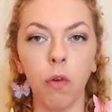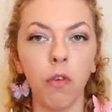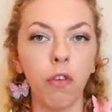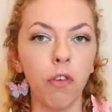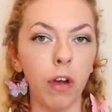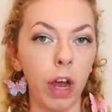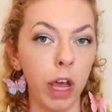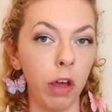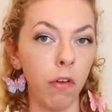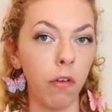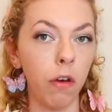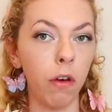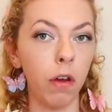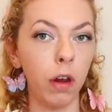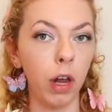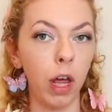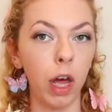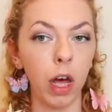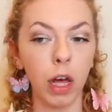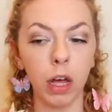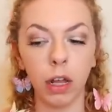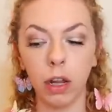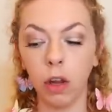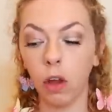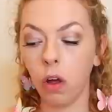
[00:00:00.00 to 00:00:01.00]
create your own
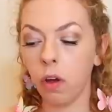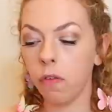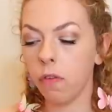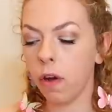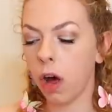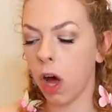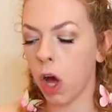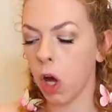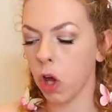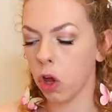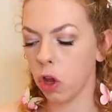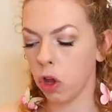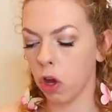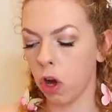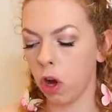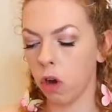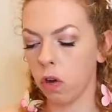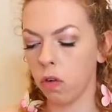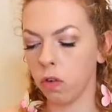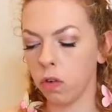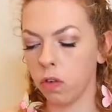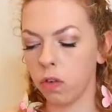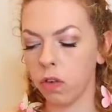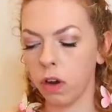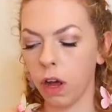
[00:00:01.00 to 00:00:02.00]
luck. A lot of heart
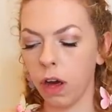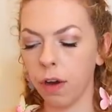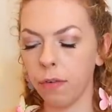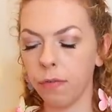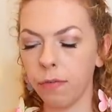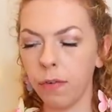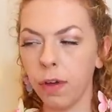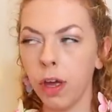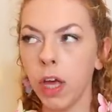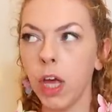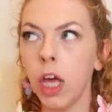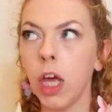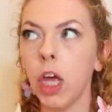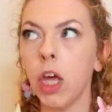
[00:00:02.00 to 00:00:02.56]
chakra stuff.